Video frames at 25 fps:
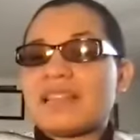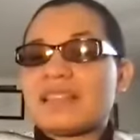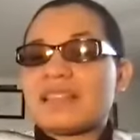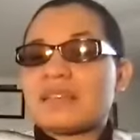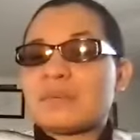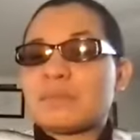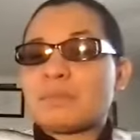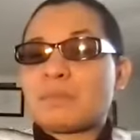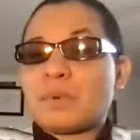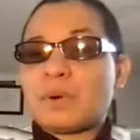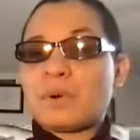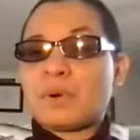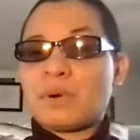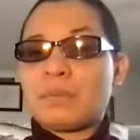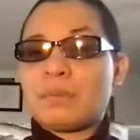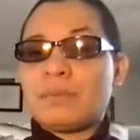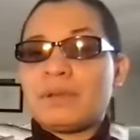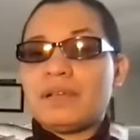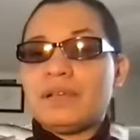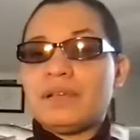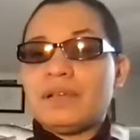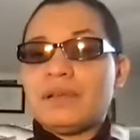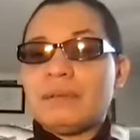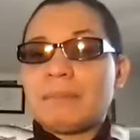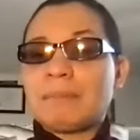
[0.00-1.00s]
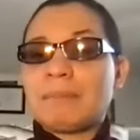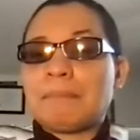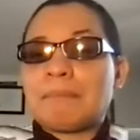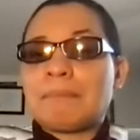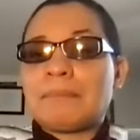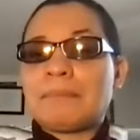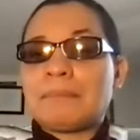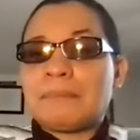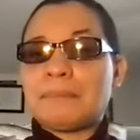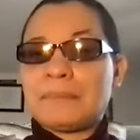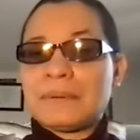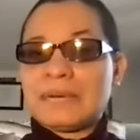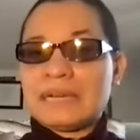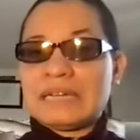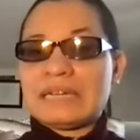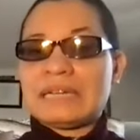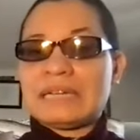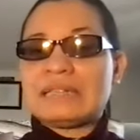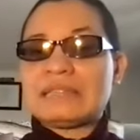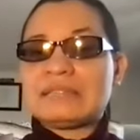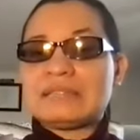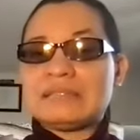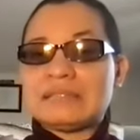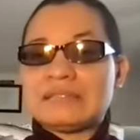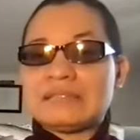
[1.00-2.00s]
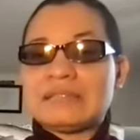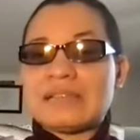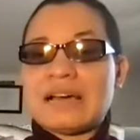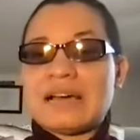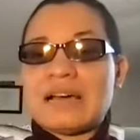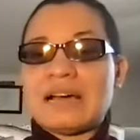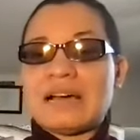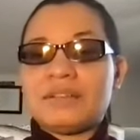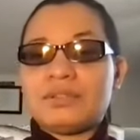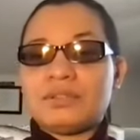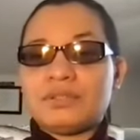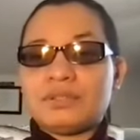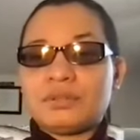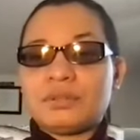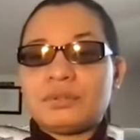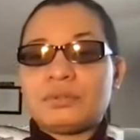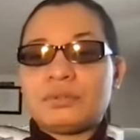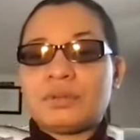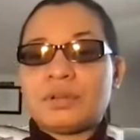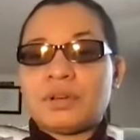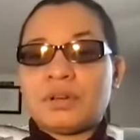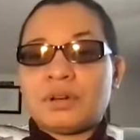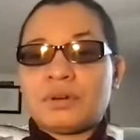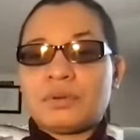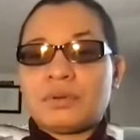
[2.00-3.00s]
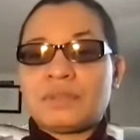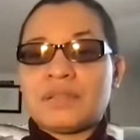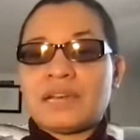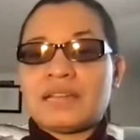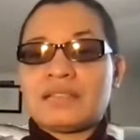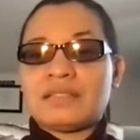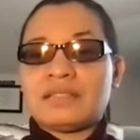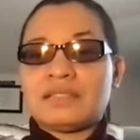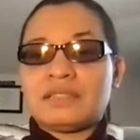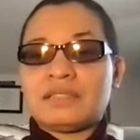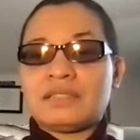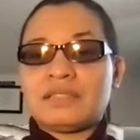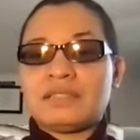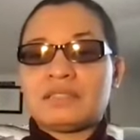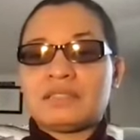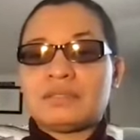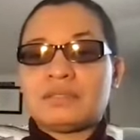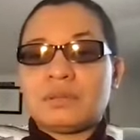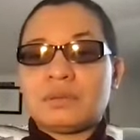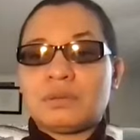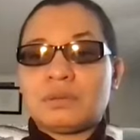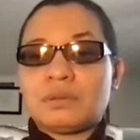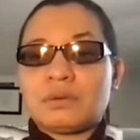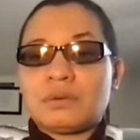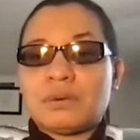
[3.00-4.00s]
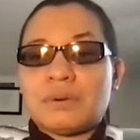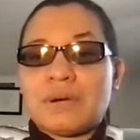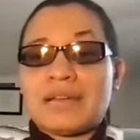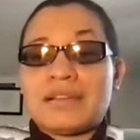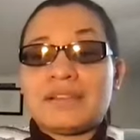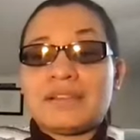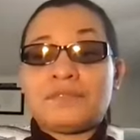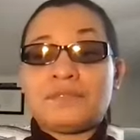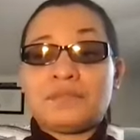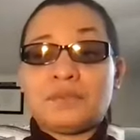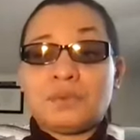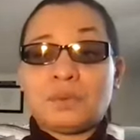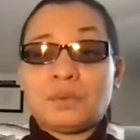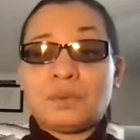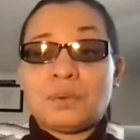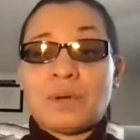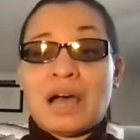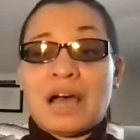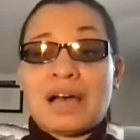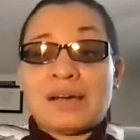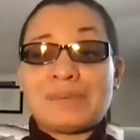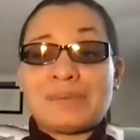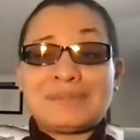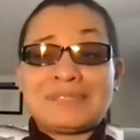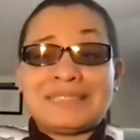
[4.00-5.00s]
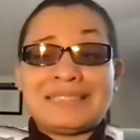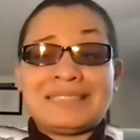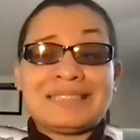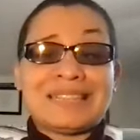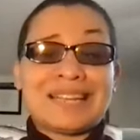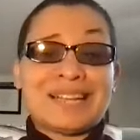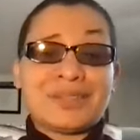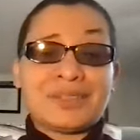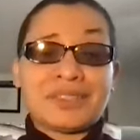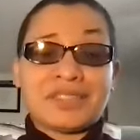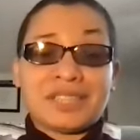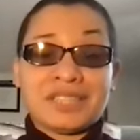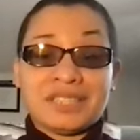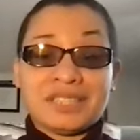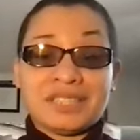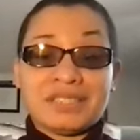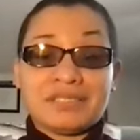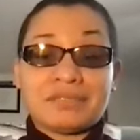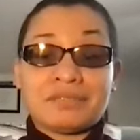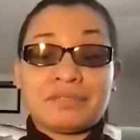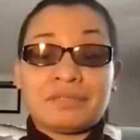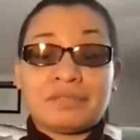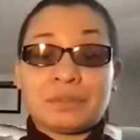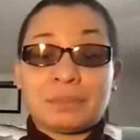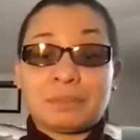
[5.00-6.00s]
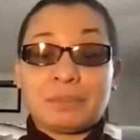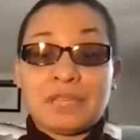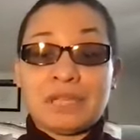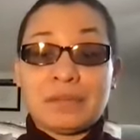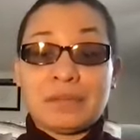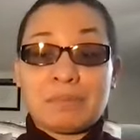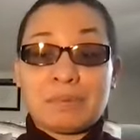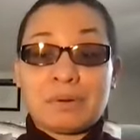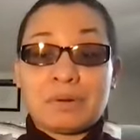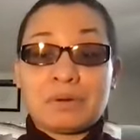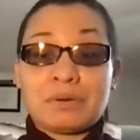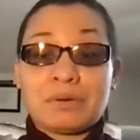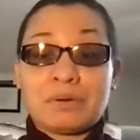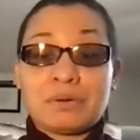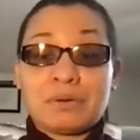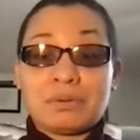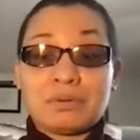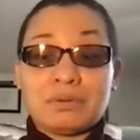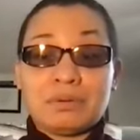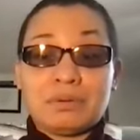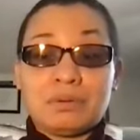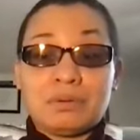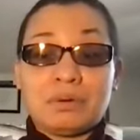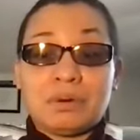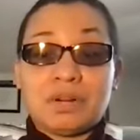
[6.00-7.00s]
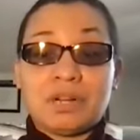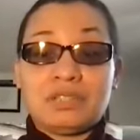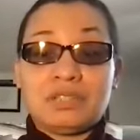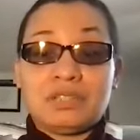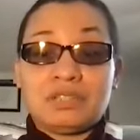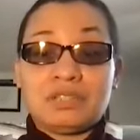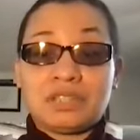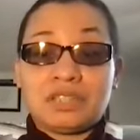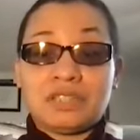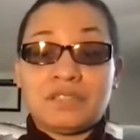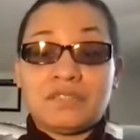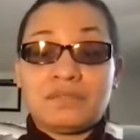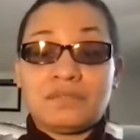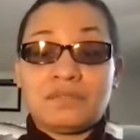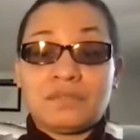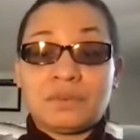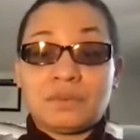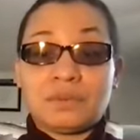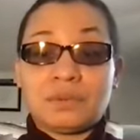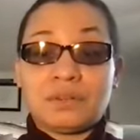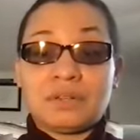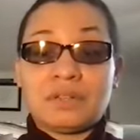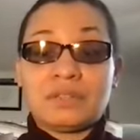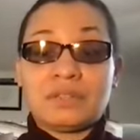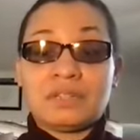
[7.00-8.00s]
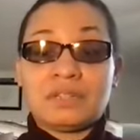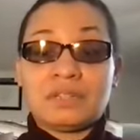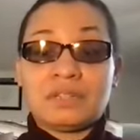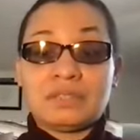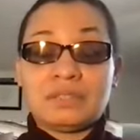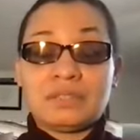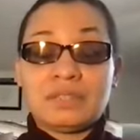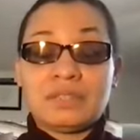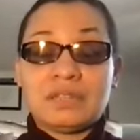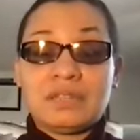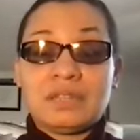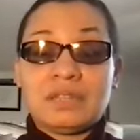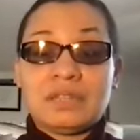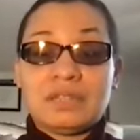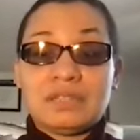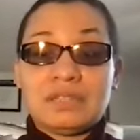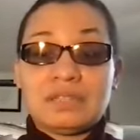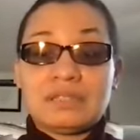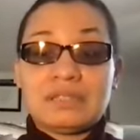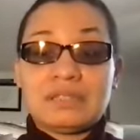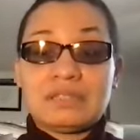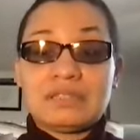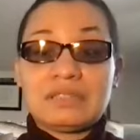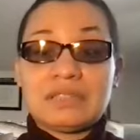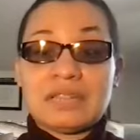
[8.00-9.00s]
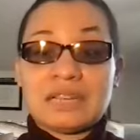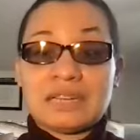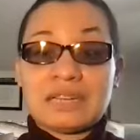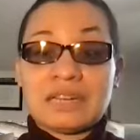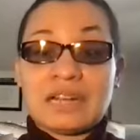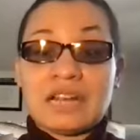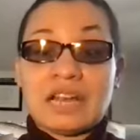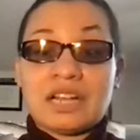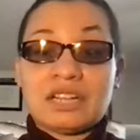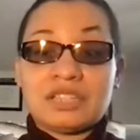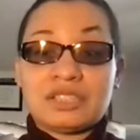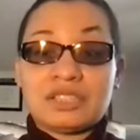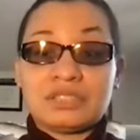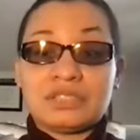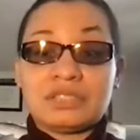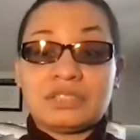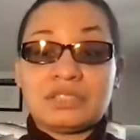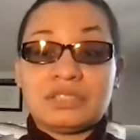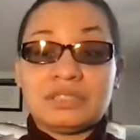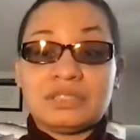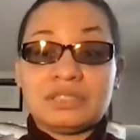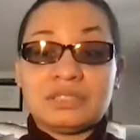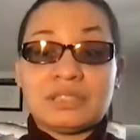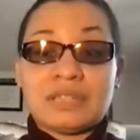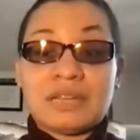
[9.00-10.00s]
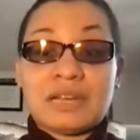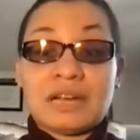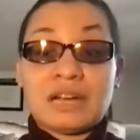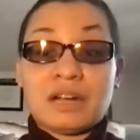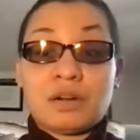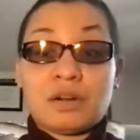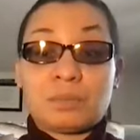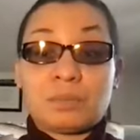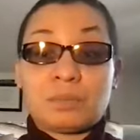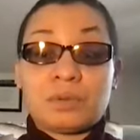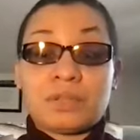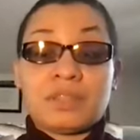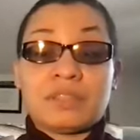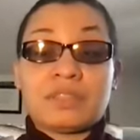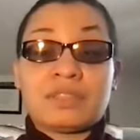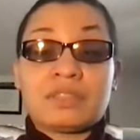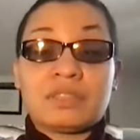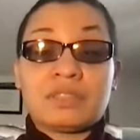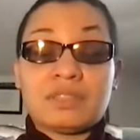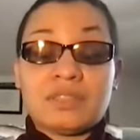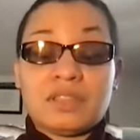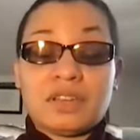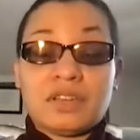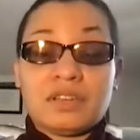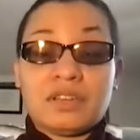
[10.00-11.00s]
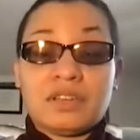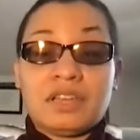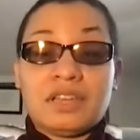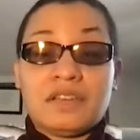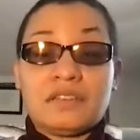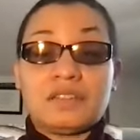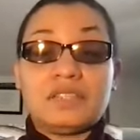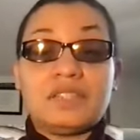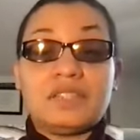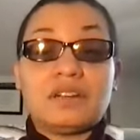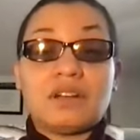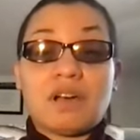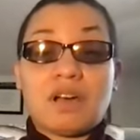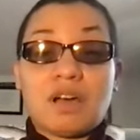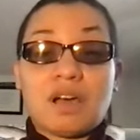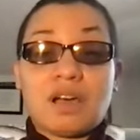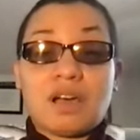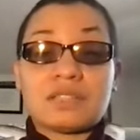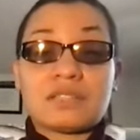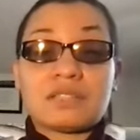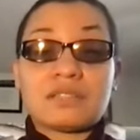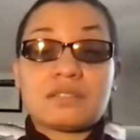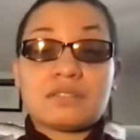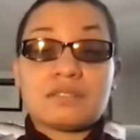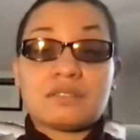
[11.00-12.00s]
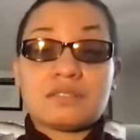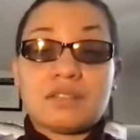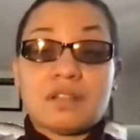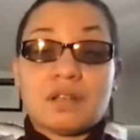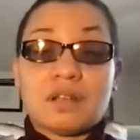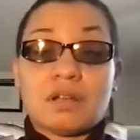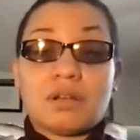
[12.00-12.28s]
the moment, but I do know that there's quite a few options out there for people who are looking for technology to help with their hearing loss. So